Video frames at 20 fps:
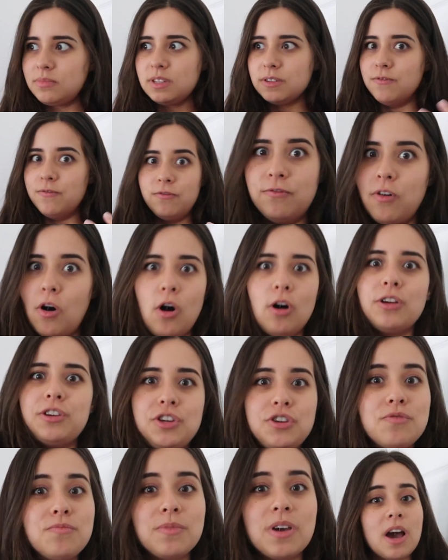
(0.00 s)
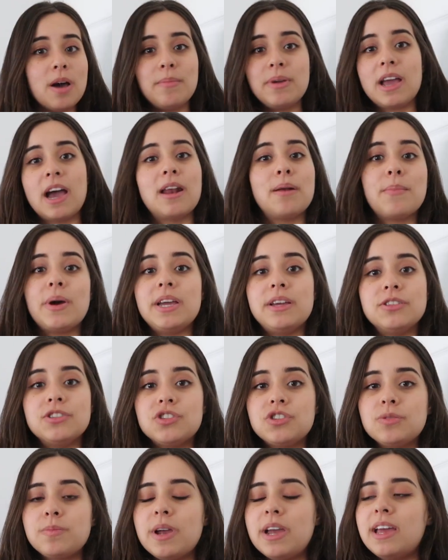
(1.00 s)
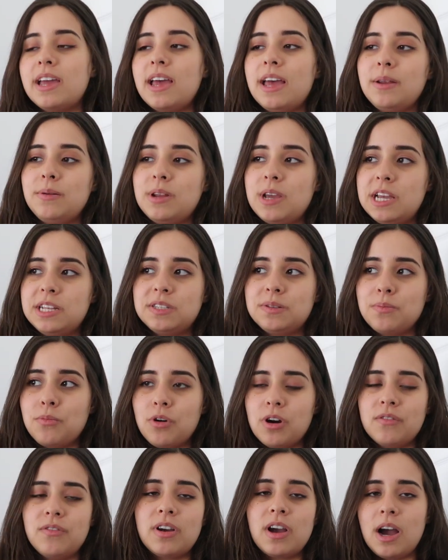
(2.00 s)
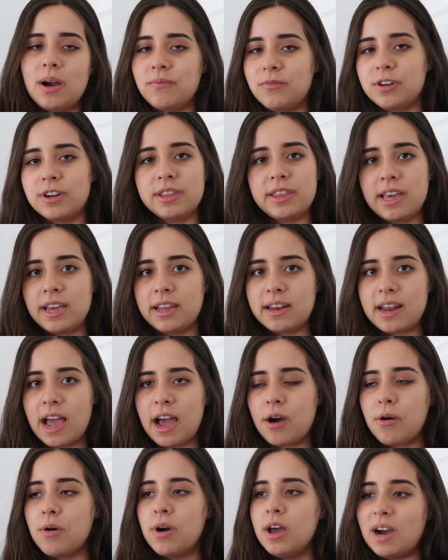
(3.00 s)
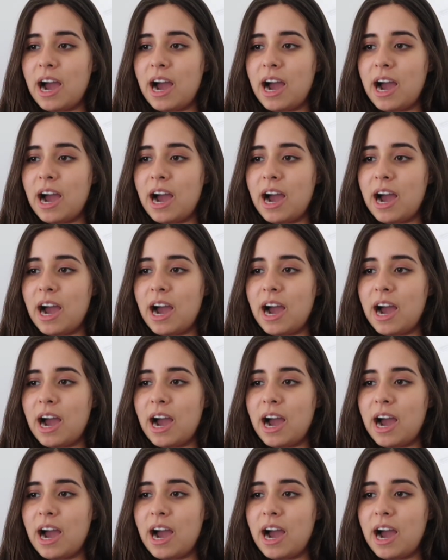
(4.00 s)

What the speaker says: volume coming out of my instrument, and it's more of a comfort thing now.